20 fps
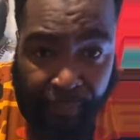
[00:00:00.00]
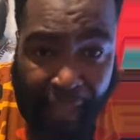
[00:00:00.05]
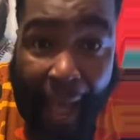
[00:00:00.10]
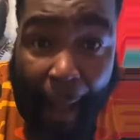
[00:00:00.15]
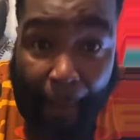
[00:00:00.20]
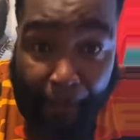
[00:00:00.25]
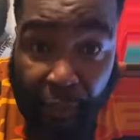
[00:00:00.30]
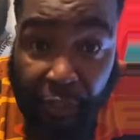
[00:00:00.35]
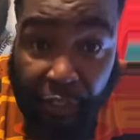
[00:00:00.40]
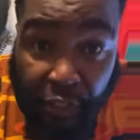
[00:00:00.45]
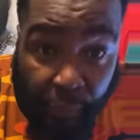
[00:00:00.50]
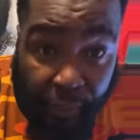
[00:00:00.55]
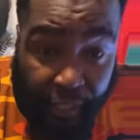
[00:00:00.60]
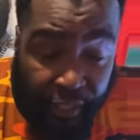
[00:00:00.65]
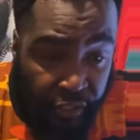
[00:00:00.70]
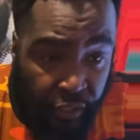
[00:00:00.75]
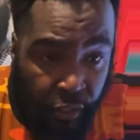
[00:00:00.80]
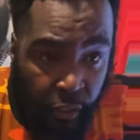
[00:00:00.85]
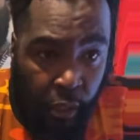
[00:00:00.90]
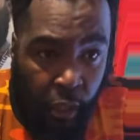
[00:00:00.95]

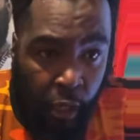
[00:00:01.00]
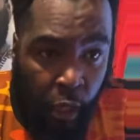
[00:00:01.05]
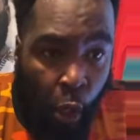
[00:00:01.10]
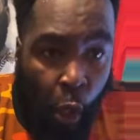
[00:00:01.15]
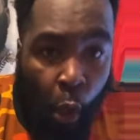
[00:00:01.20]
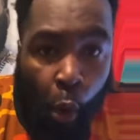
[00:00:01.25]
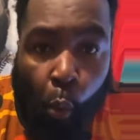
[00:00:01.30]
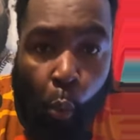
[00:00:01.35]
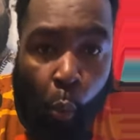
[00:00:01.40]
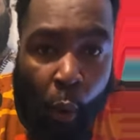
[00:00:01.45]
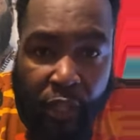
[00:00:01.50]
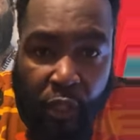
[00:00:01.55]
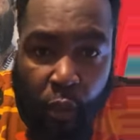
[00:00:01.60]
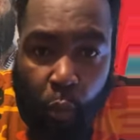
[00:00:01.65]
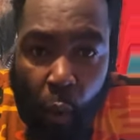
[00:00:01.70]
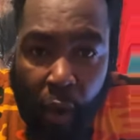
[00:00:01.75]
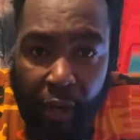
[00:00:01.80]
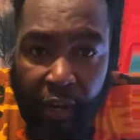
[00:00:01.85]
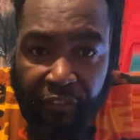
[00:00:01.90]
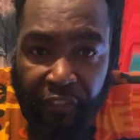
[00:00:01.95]
opportunists, which
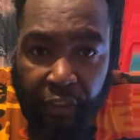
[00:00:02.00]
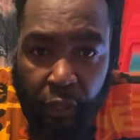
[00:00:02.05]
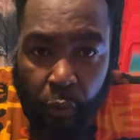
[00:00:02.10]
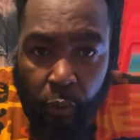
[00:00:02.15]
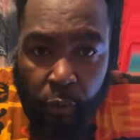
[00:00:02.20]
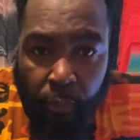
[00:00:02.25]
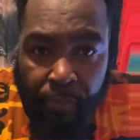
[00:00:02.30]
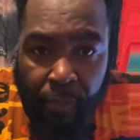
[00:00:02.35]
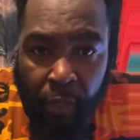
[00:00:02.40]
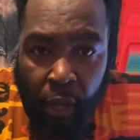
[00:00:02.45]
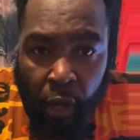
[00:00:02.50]
one of you